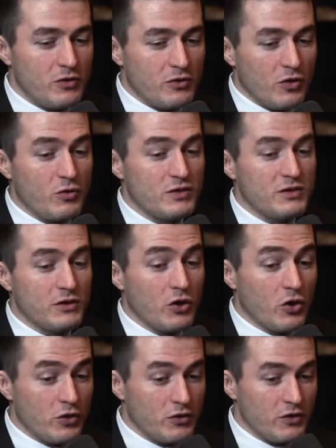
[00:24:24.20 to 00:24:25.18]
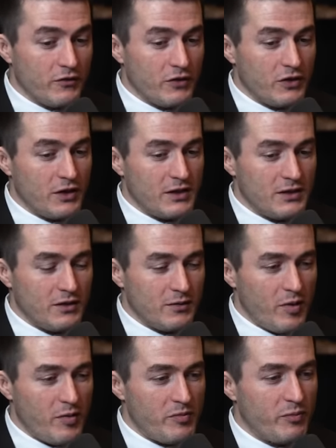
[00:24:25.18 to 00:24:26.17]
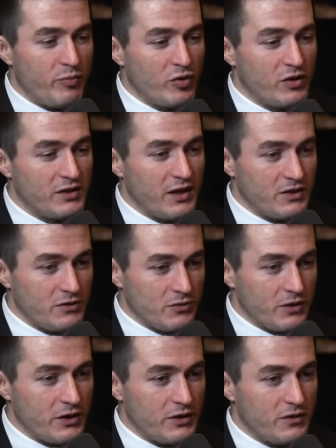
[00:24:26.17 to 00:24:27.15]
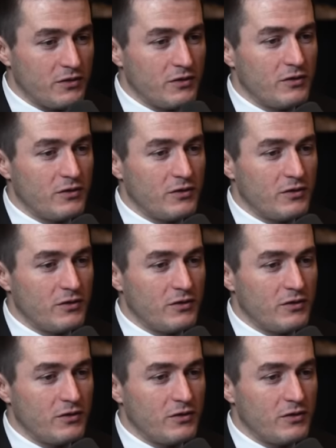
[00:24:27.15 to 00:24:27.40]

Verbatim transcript: notice the kernel of a good idea, maybe pull at that string,